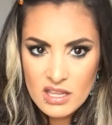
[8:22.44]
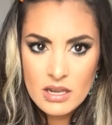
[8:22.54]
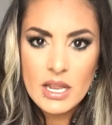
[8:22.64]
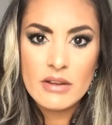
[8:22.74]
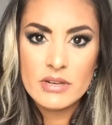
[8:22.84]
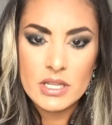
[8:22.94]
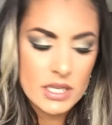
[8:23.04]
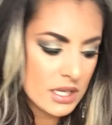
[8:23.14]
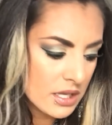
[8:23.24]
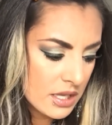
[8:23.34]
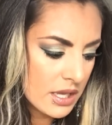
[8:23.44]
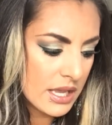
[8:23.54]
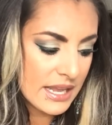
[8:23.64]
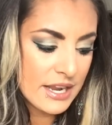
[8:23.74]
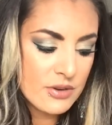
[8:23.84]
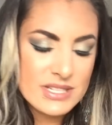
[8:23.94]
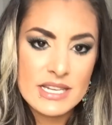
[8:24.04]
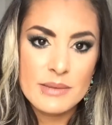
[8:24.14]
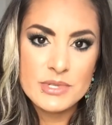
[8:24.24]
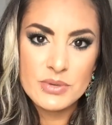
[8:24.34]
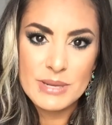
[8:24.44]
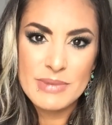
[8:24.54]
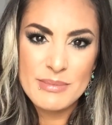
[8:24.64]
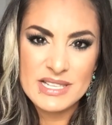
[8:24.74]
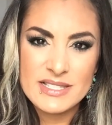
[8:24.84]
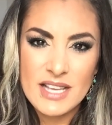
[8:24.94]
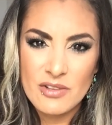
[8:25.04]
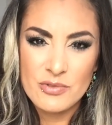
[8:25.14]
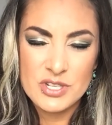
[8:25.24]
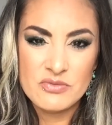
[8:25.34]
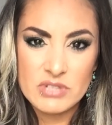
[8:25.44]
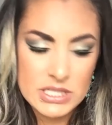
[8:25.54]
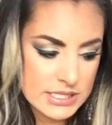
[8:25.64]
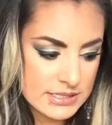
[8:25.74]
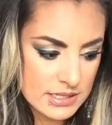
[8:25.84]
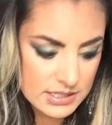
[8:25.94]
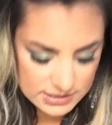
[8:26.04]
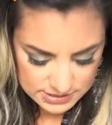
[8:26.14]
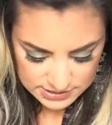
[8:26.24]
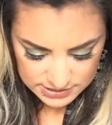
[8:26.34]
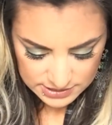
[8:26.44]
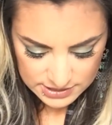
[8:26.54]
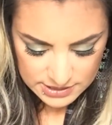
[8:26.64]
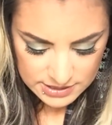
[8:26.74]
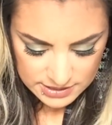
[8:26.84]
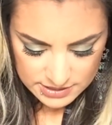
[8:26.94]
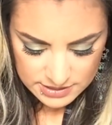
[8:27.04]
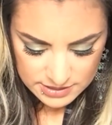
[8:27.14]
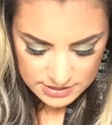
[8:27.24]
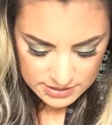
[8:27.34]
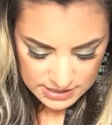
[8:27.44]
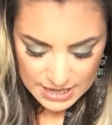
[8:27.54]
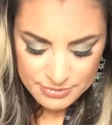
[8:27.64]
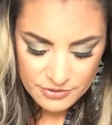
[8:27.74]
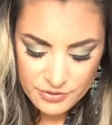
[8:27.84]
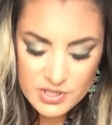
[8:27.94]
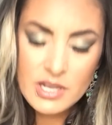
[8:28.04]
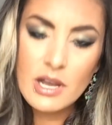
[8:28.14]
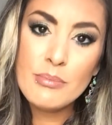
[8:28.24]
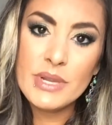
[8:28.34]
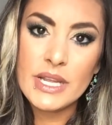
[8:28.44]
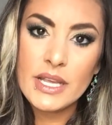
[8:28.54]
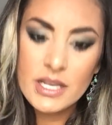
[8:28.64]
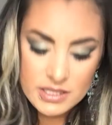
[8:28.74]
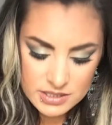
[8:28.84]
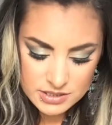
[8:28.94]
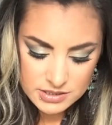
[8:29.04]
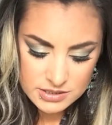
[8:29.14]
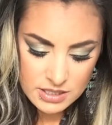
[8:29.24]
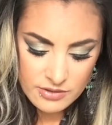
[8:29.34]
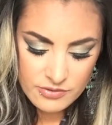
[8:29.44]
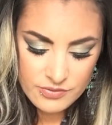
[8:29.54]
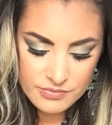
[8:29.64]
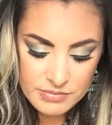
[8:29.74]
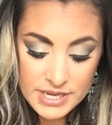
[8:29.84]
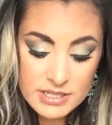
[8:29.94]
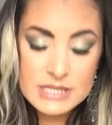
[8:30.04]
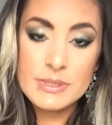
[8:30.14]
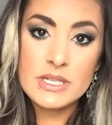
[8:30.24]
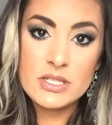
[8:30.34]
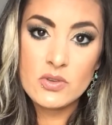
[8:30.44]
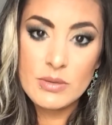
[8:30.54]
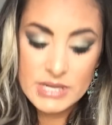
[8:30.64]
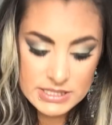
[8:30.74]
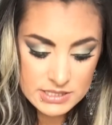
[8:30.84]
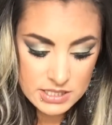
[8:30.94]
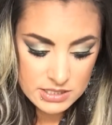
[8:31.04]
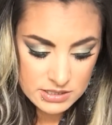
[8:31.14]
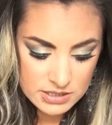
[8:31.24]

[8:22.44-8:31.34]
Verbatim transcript: Not really. And I always end up doing it by myself, which really sucks. I prefer the company of my husband or my son.